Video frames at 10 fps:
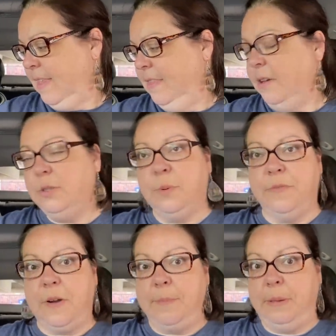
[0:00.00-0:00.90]
those were
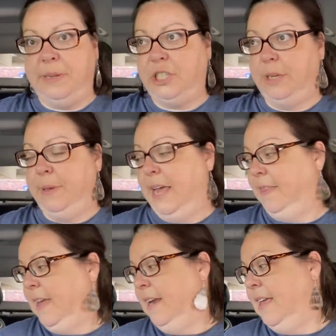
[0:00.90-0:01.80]
from BBGB.
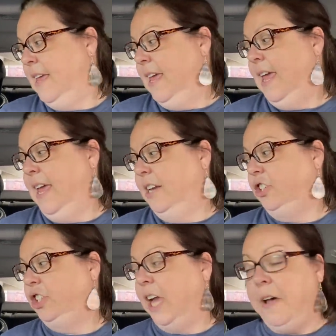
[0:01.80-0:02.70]
And then in
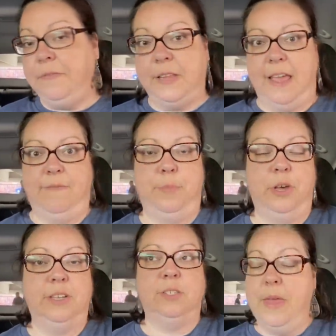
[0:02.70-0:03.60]
Shelf Life
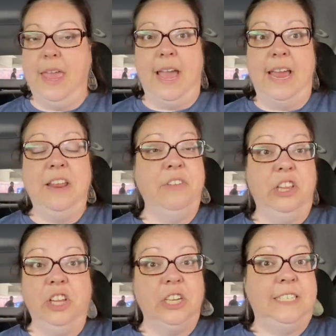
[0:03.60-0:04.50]
Books, I didn't
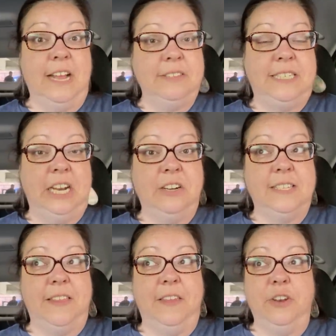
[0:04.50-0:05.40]
even look
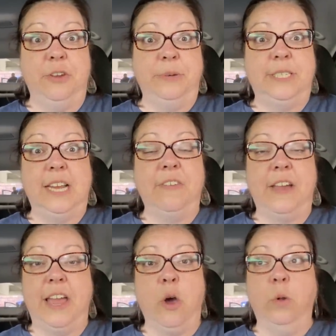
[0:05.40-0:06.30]
downstairs at the new stuff.
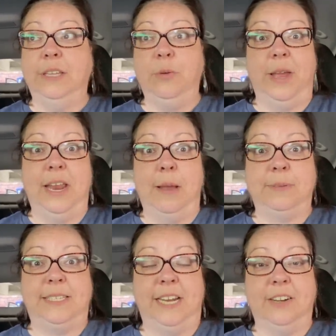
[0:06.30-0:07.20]
I only went
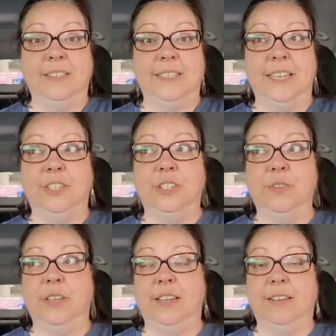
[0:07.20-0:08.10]
upstairs into
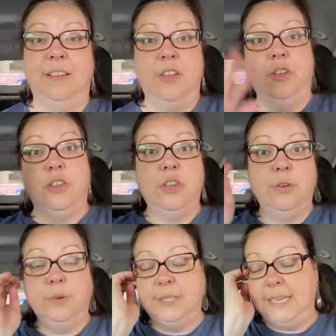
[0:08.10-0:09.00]
the
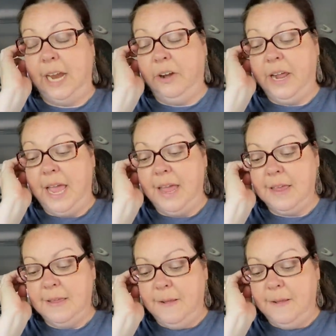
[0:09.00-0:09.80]
used area,